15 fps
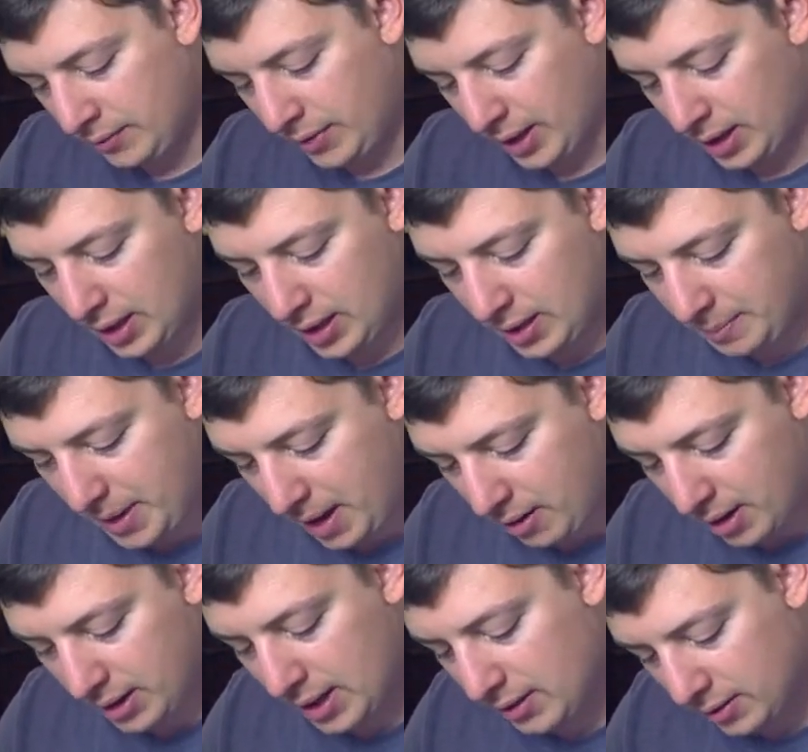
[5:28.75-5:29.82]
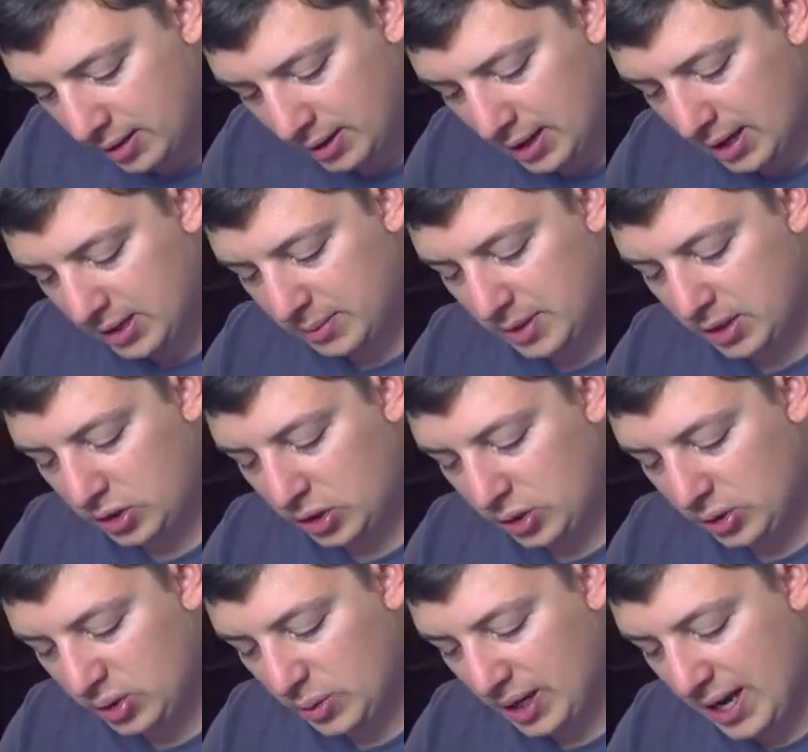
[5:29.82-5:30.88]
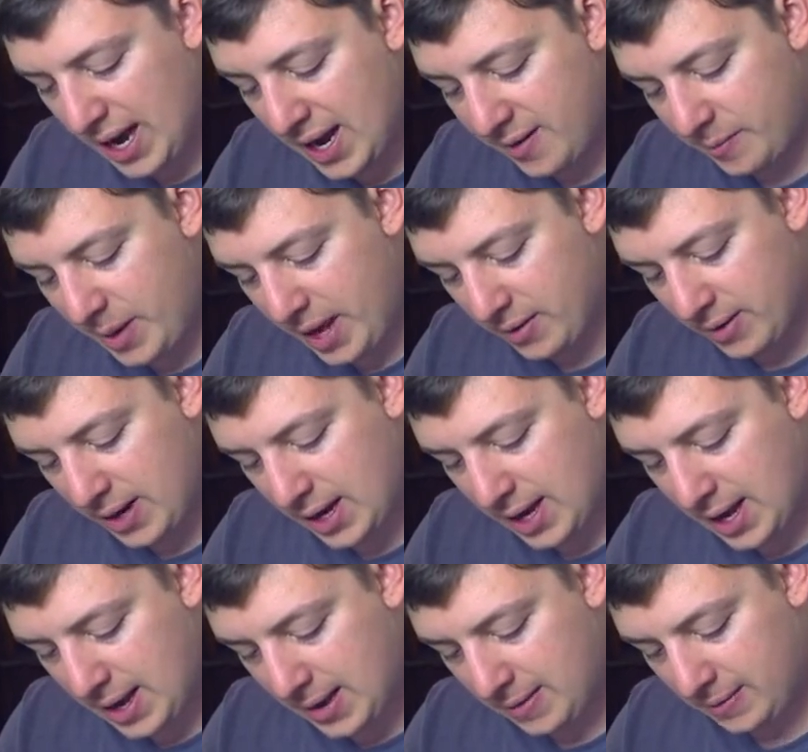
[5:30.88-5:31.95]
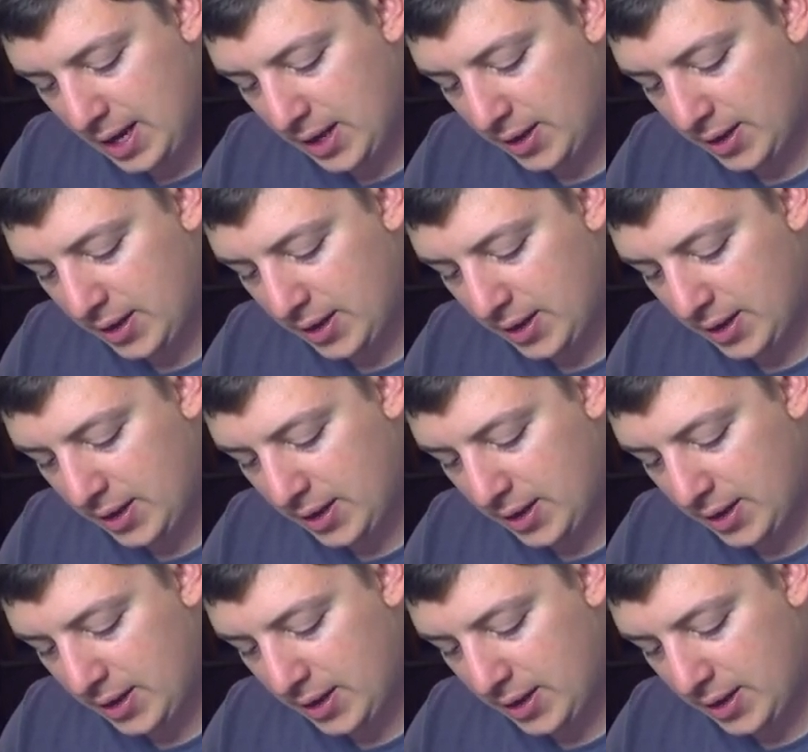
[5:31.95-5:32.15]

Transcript: If I click on power, it allows me to choose what kind of battery I have,